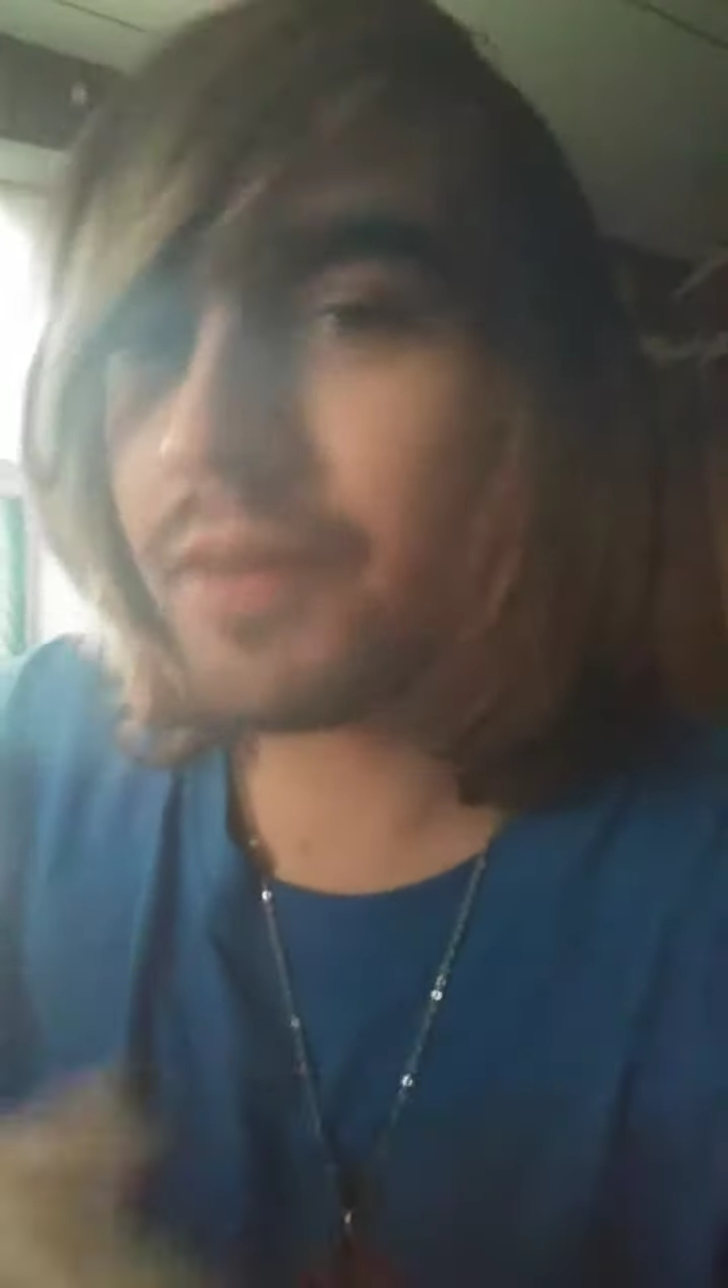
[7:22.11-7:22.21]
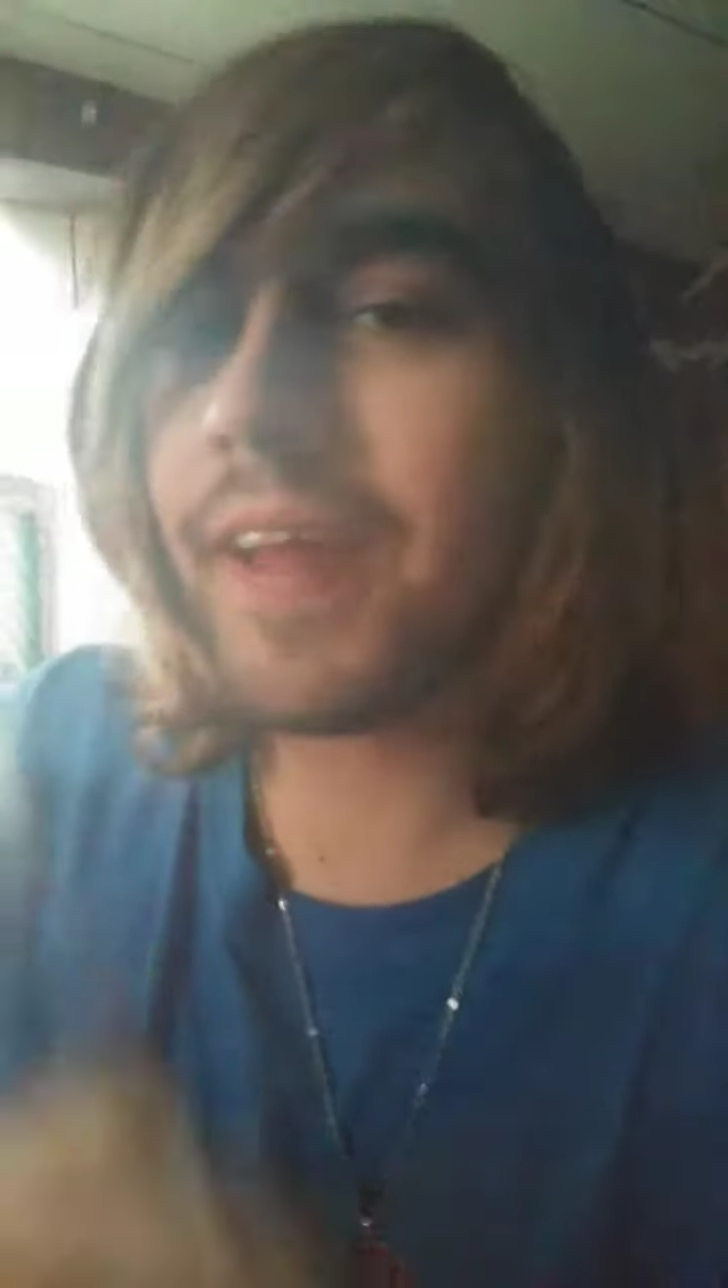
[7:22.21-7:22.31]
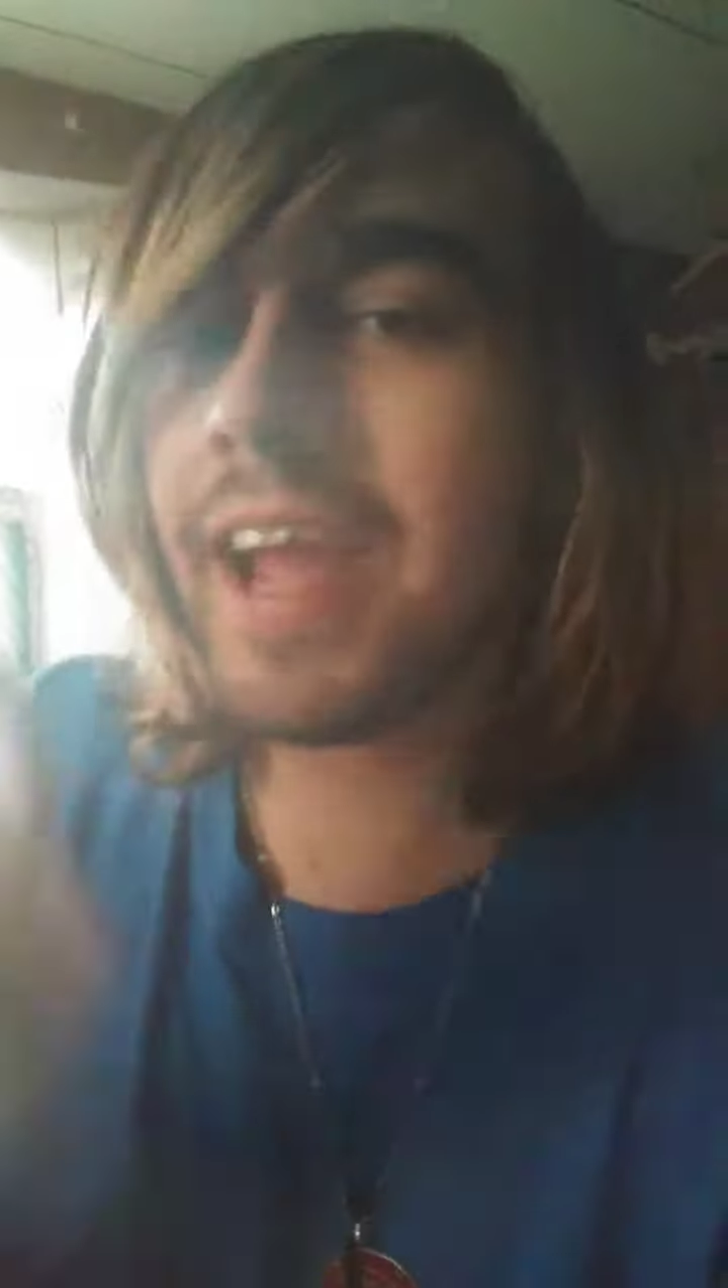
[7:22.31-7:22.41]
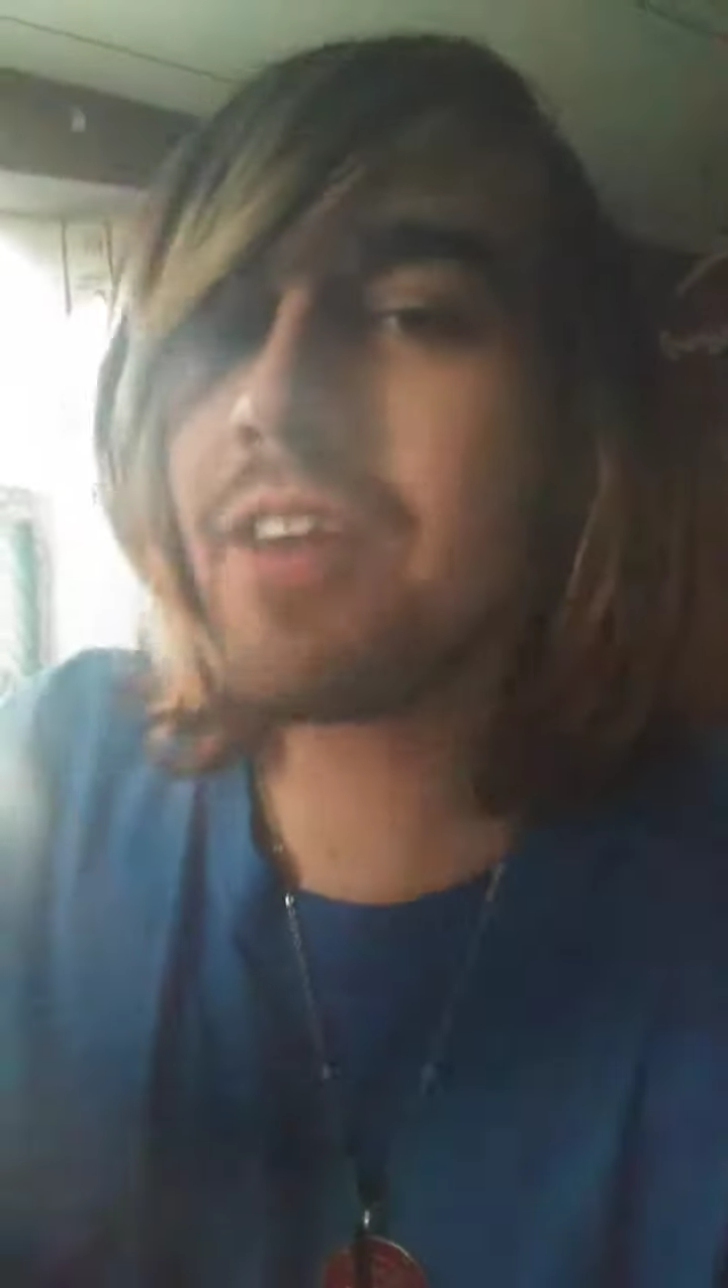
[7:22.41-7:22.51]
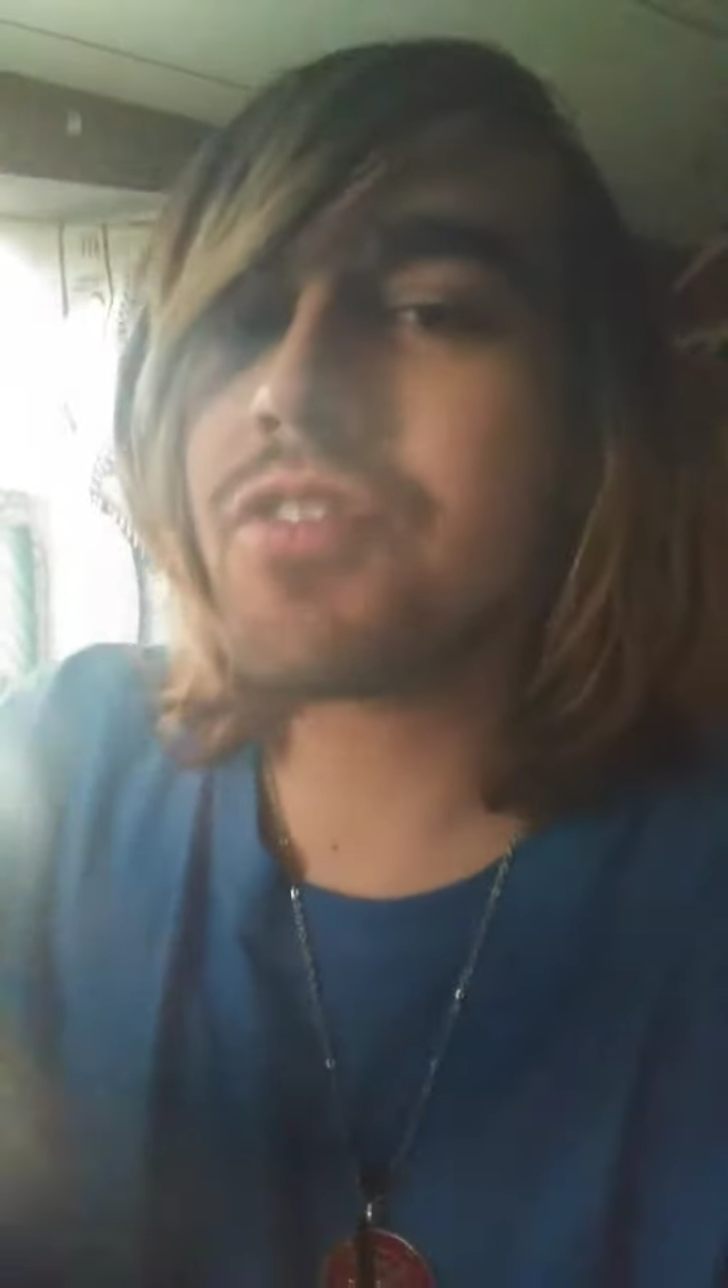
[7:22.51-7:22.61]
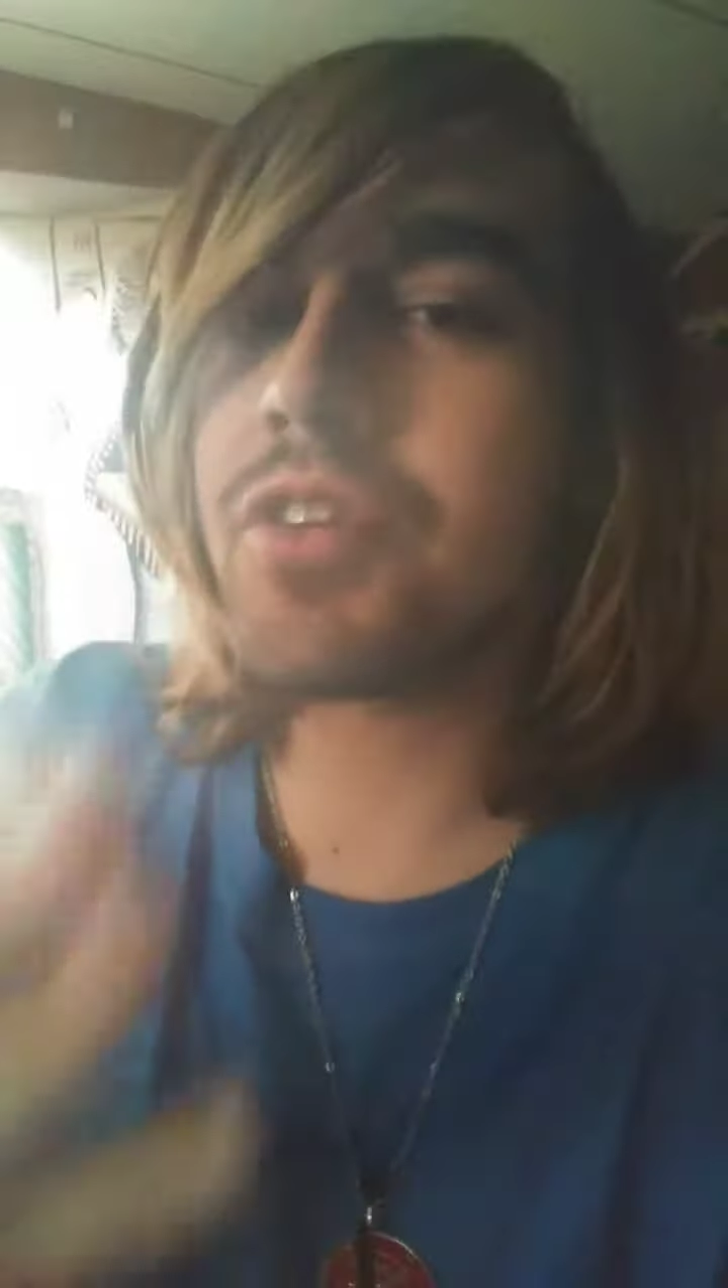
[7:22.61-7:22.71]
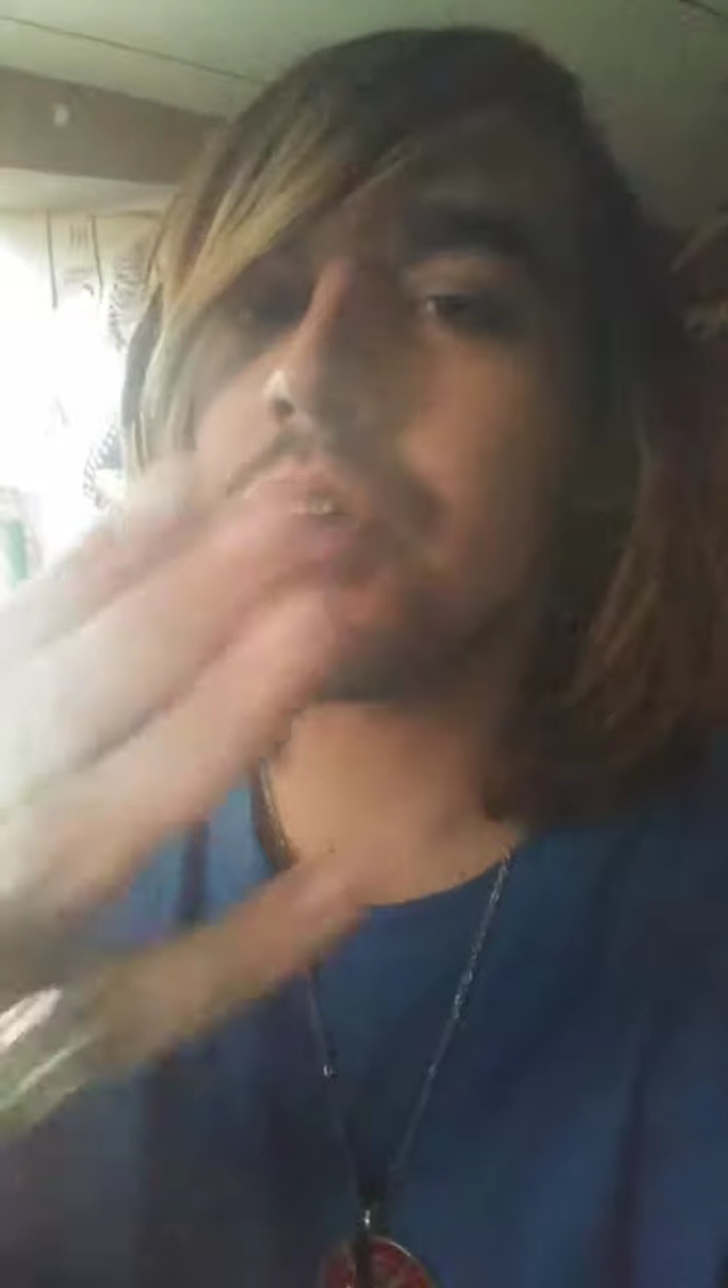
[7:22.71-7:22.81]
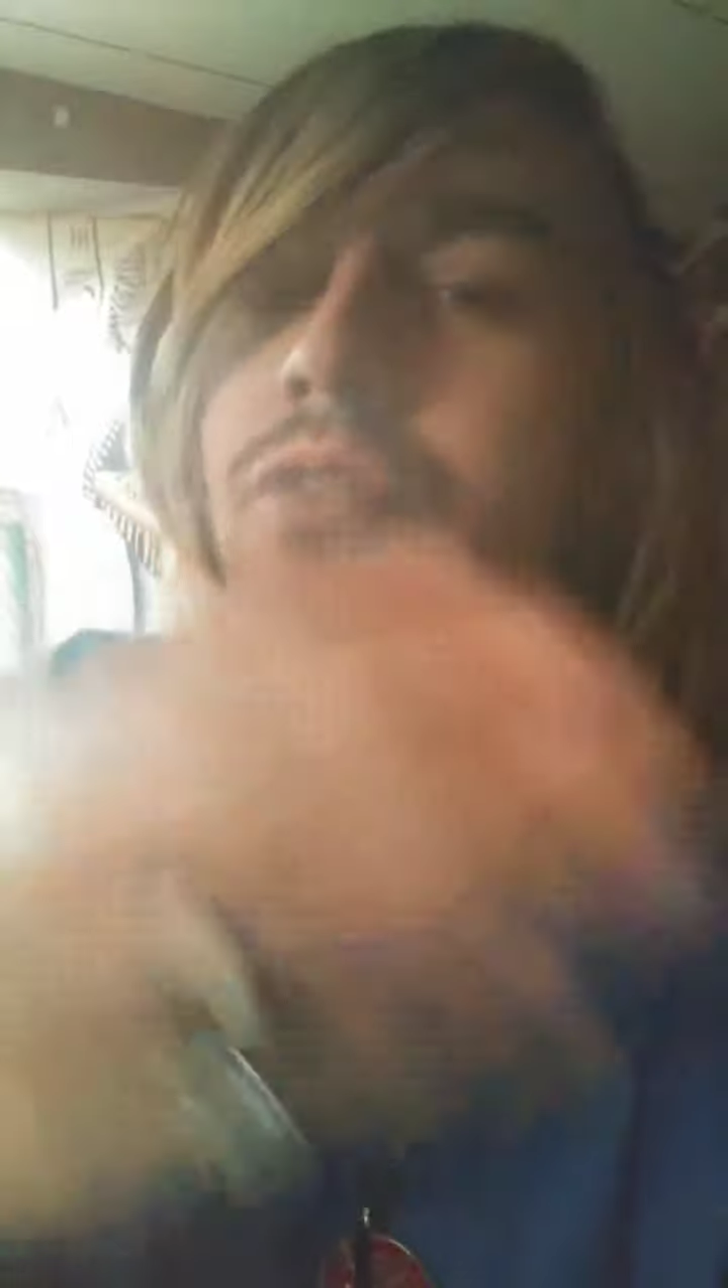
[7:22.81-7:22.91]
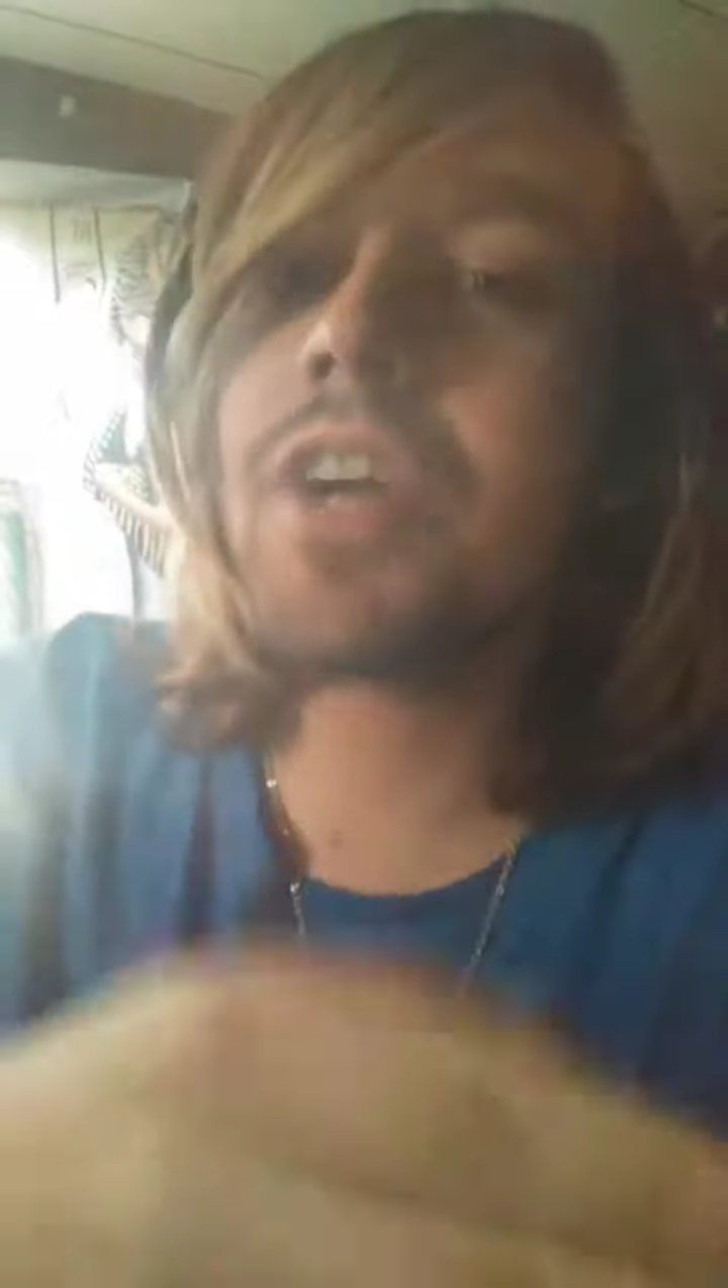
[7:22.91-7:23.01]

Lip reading: They have their own